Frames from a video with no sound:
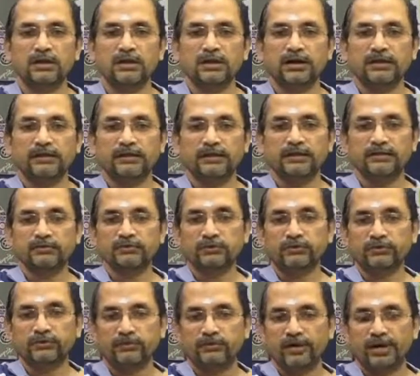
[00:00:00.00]
and then it's
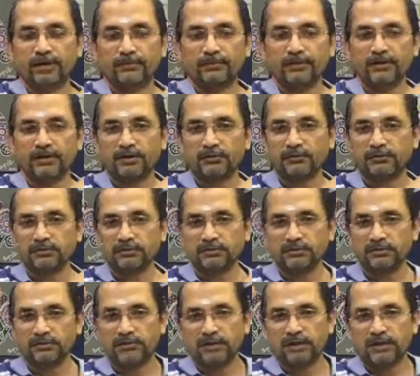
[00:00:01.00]
going to wrap around
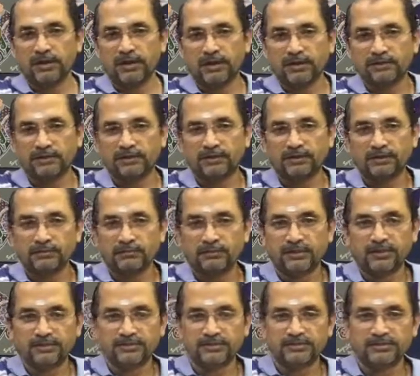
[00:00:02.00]
and then come
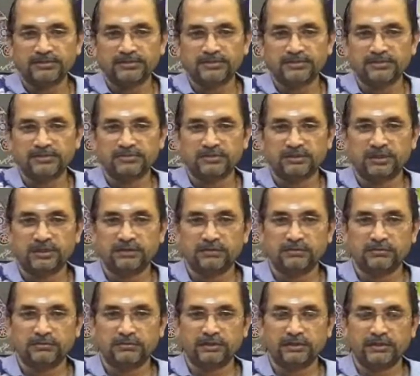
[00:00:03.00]
like this, and
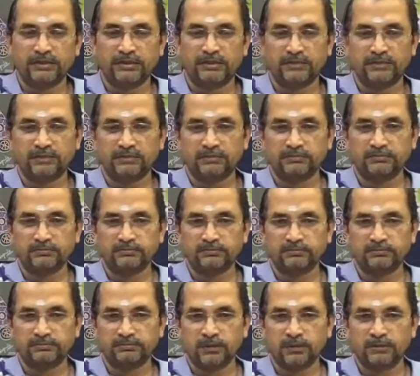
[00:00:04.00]
then
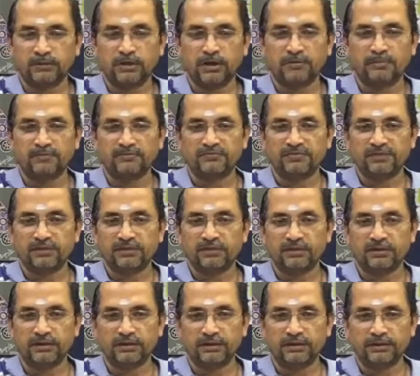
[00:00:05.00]
on top of the
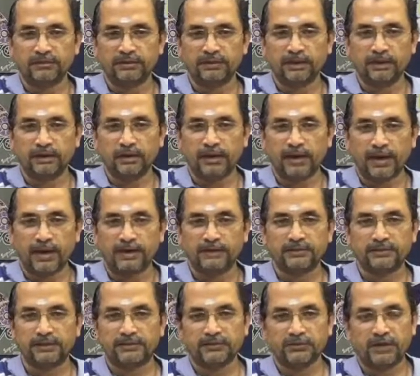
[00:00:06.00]
hand
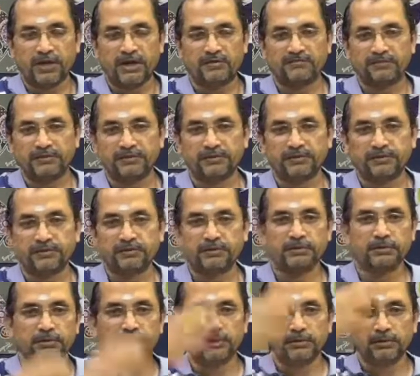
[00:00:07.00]
that you have here.
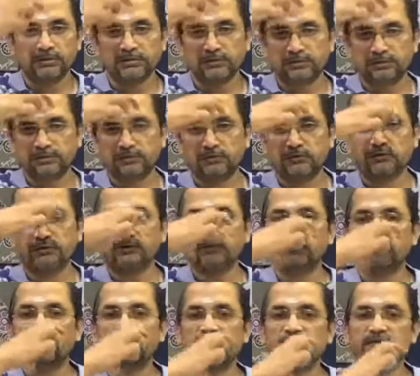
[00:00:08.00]
So it's going to
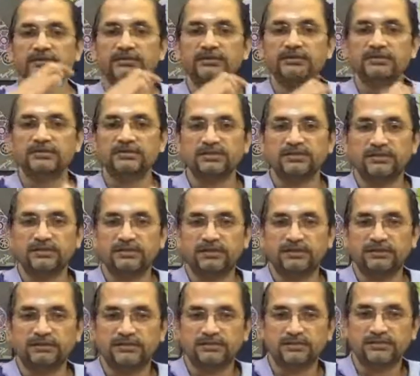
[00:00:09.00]
go like this and then
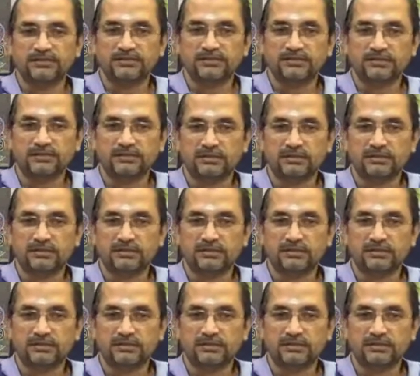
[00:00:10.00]
like this,